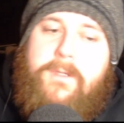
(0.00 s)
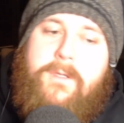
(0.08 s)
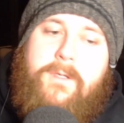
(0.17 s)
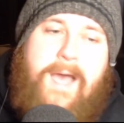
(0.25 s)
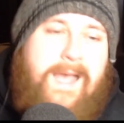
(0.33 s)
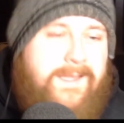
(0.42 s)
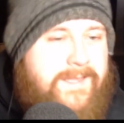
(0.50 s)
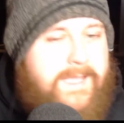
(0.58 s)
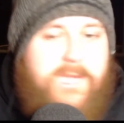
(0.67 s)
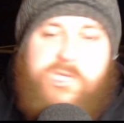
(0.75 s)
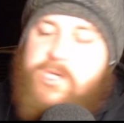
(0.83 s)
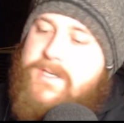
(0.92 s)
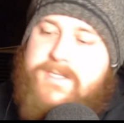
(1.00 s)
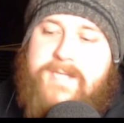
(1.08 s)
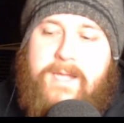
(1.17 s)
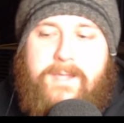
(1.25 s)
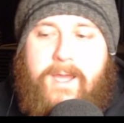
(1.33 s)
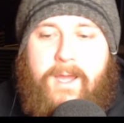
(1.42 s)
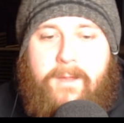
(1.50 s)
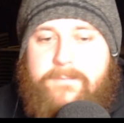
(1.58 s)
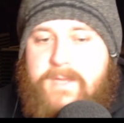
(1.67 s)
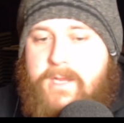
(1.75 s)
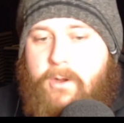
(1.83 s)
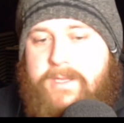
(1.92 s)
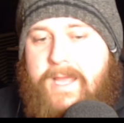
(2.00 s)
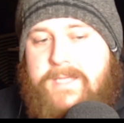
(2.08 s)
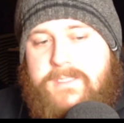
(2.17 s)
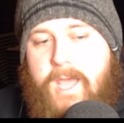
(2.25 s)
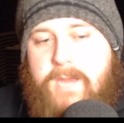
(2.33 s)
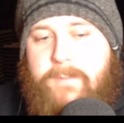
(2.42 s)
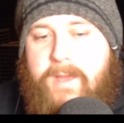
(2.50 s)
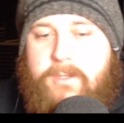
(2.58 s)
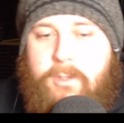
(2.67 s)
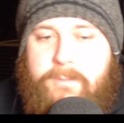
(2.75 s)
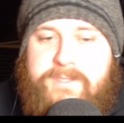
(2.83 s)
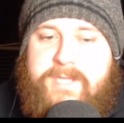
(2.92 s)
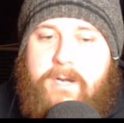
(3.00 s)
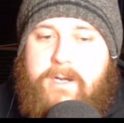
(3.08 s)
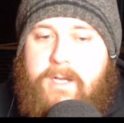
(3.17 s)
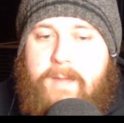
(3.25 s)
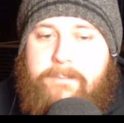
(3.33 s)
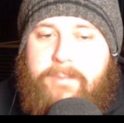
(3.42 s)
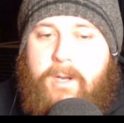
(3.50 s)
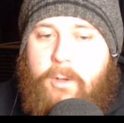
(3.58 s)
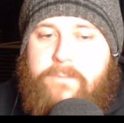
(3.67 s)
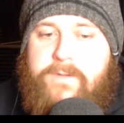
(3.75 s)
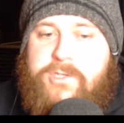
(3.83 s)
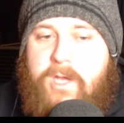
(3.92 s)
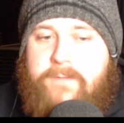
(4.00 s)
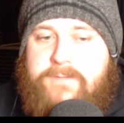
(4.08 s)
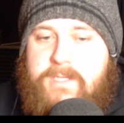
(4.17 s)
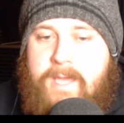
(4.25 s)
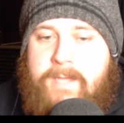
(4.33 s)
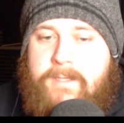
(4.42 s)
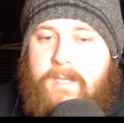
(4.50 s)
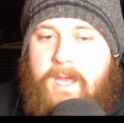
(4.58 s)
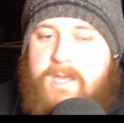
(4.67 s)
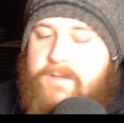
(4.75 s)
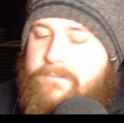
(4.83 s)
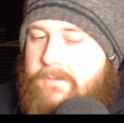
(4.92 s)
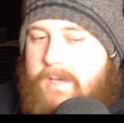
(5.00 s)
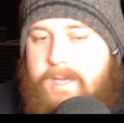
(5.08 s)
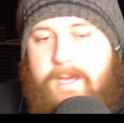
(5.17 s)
I think he shouldn't have said that. He got gaslighted by the commentary like Blachowicz after the ankalaev fight.